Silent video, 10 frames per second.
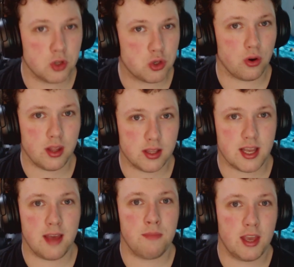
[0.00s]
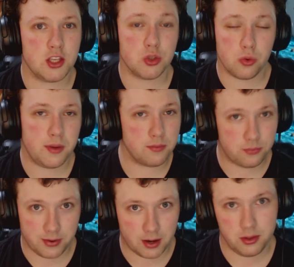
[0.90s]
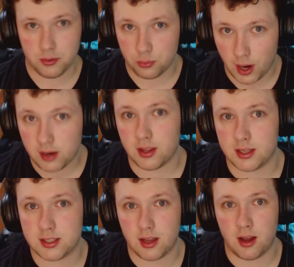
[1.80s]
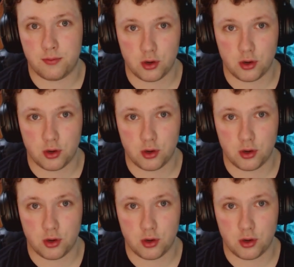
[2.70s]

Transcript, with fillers: majority of the time, mages will be fairly reckless uh,